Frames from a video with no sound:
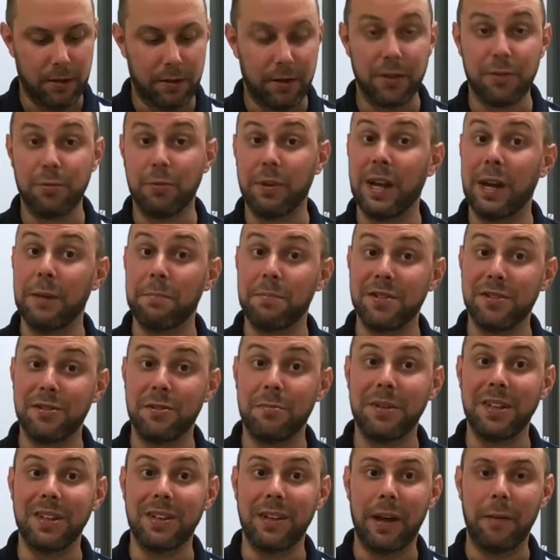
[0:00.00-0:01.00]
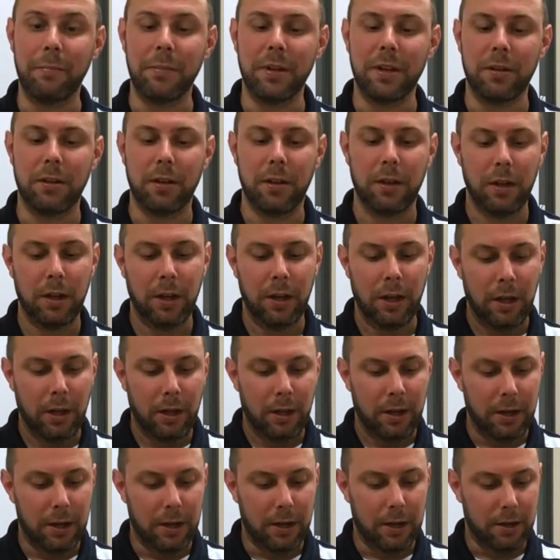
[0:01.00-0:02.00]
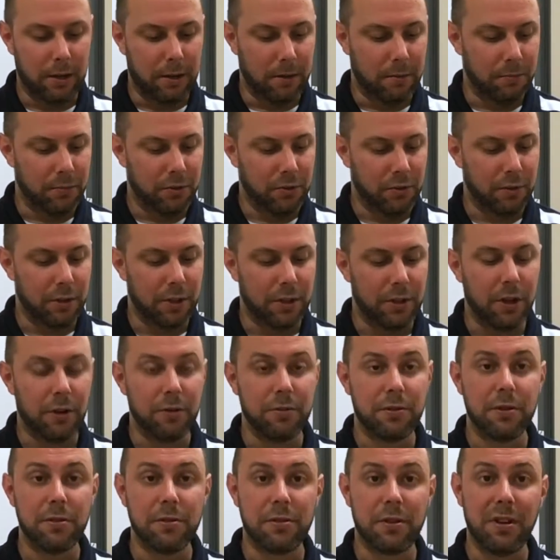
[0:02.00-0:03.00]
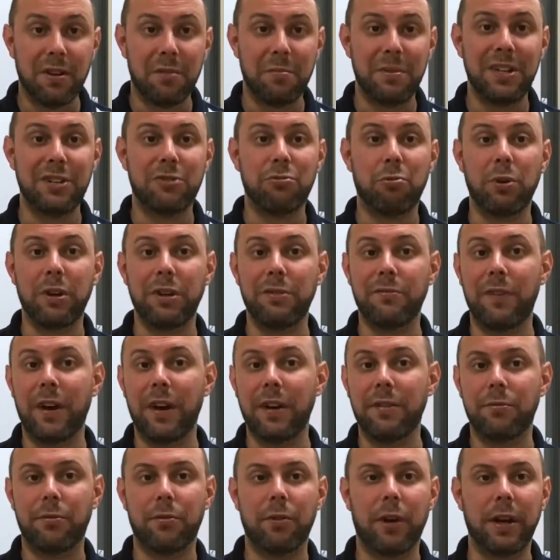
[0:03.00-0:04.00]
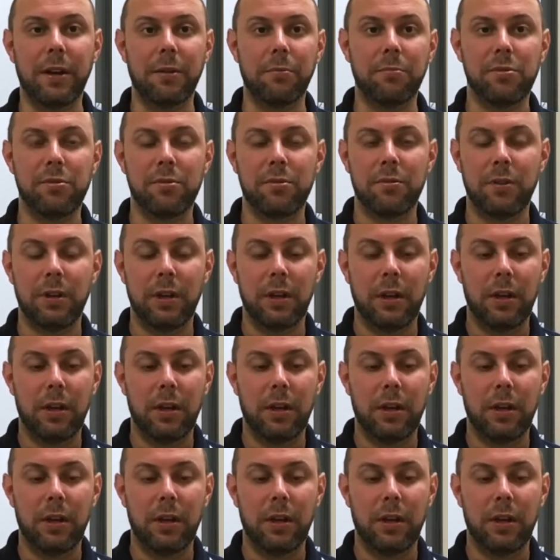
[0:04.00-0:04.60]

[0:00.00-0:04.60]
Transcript: This one happens to be lemon. So the dose is going to be 25 grams.